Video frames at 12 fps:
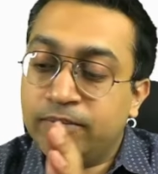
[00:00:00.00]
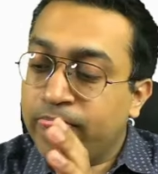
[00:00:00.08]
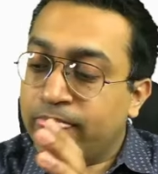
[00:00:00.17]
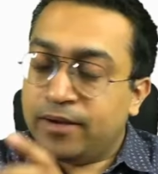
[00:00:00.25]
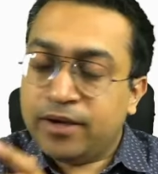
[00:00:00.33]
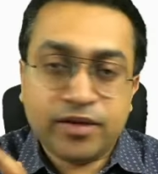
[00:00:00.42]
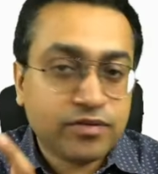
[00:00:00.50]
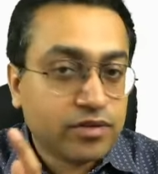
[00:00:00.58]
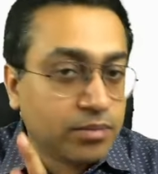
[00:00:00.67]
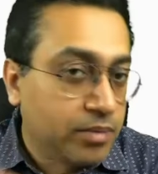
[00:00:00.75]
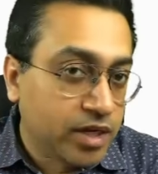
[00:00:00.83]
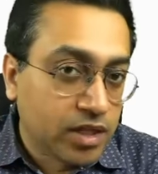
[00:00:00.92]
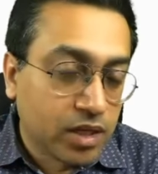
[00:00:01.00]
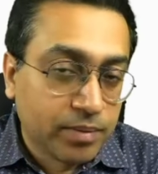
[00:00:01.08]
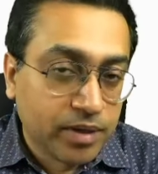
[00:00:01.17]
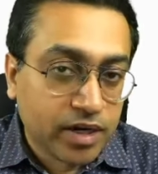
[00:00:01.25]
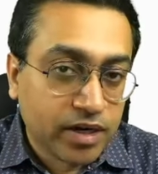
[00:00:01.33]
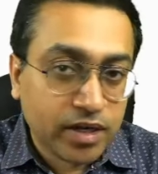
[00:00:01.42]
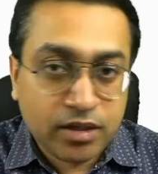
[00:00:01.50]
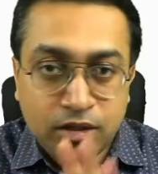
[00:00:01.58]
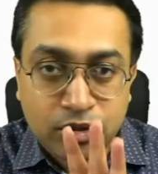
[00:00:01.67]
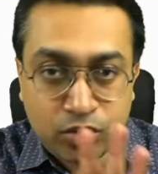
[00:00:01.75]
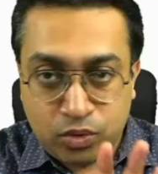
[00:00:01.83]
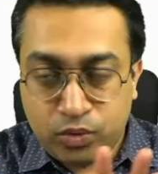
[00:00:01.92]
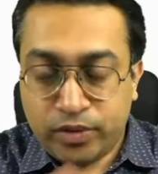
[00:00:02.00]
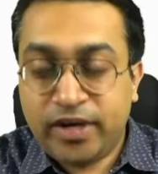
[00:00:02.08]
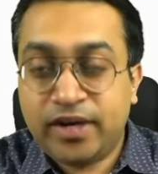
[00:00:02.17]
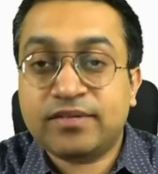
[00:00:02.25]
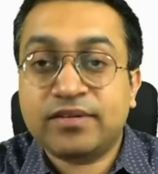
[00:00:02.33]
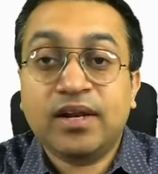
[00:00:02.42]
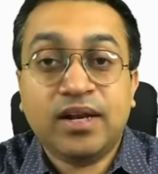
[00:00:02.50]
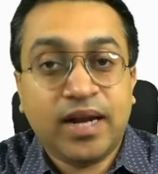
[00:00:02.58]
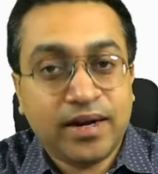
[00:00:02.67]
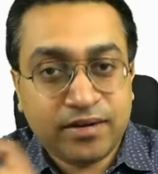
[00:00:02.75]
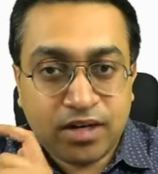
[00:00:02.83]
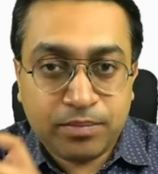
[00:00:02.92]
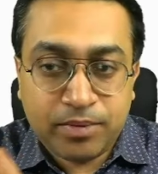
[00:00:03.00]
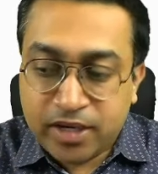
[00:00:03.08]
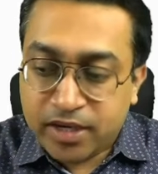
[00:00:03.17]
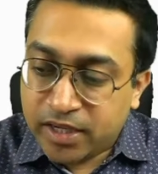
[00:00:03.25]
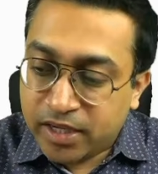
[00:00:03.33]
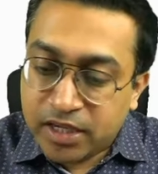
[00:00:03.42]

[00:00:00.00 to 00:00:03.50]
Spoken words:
Is it the medial epicondyle? No, it's the lateral epicondyle.